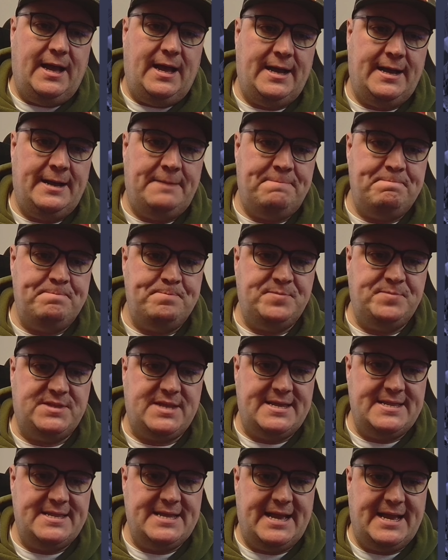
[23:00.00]

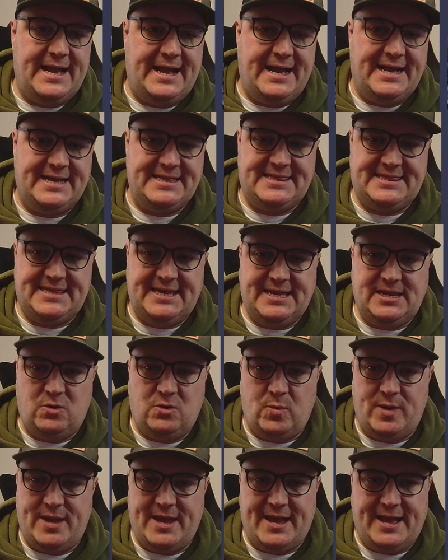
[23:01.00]
And I
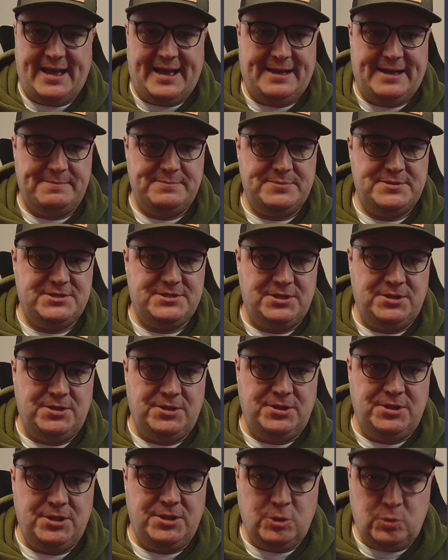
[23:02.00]
think we
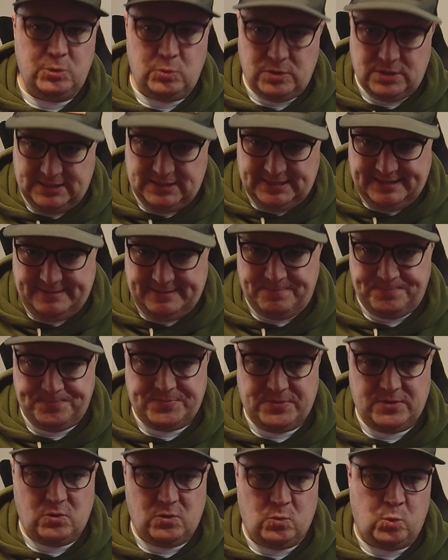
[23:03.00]
absolutely
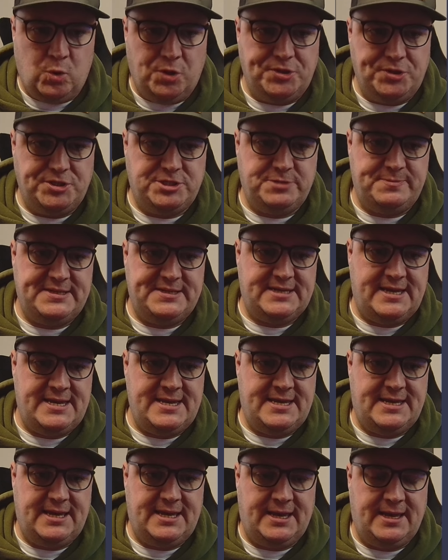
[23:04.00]
want to be
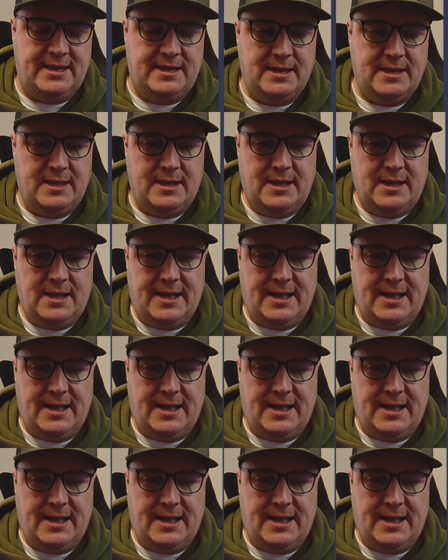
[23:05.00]
taking